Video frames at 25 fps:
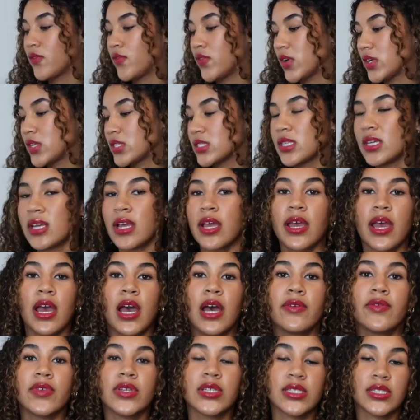First thing I
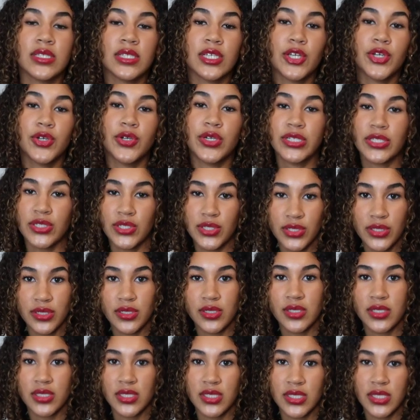have is
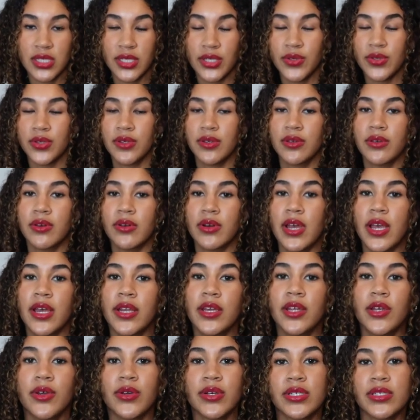crystals. You can go to
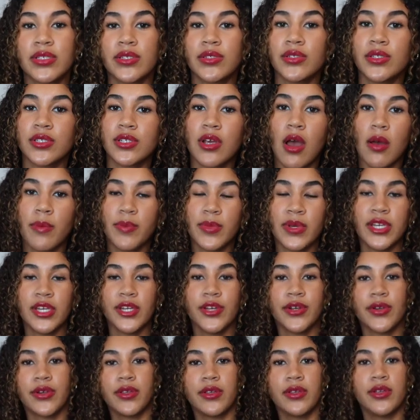any crystal shop
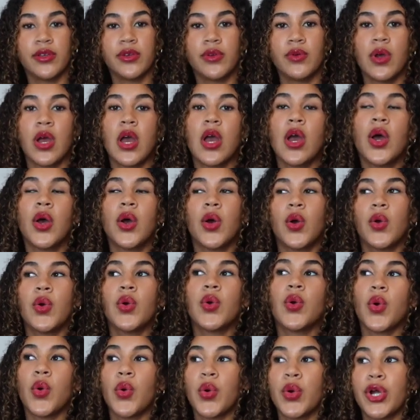near you,
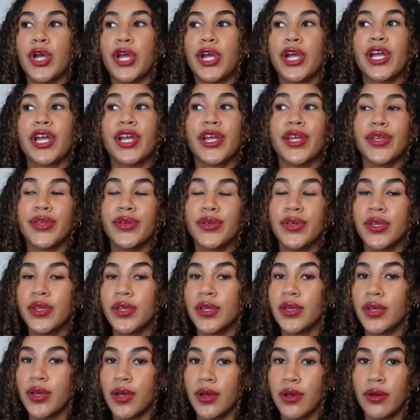or you
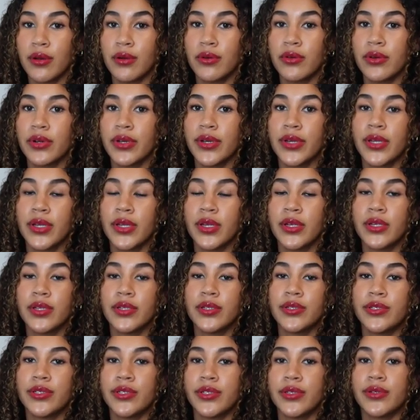can go
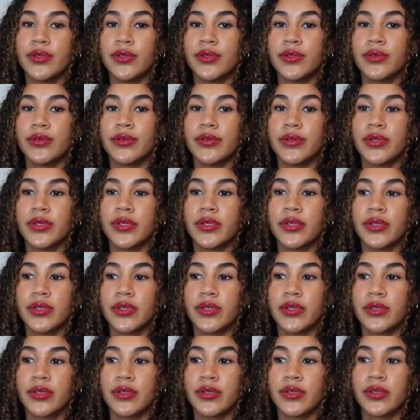to
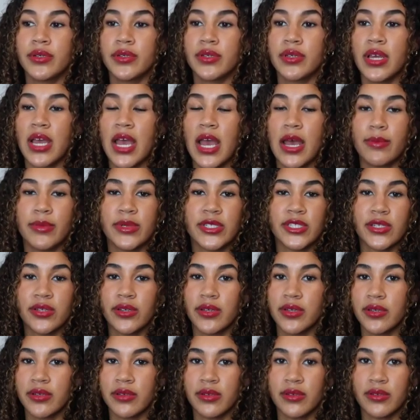
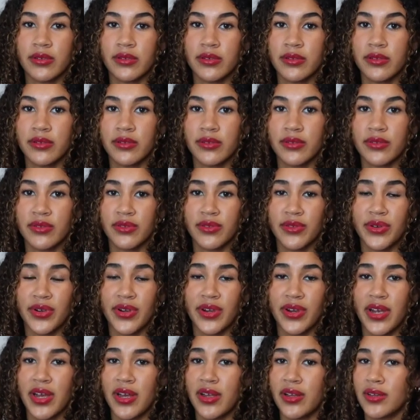Amazon
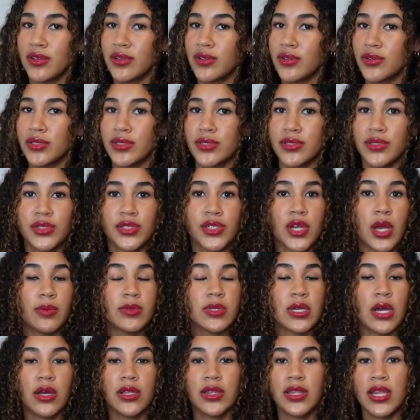or crystal
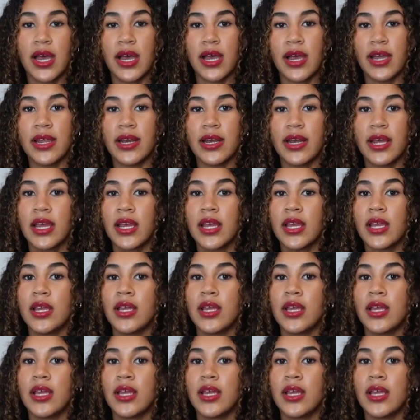shops online.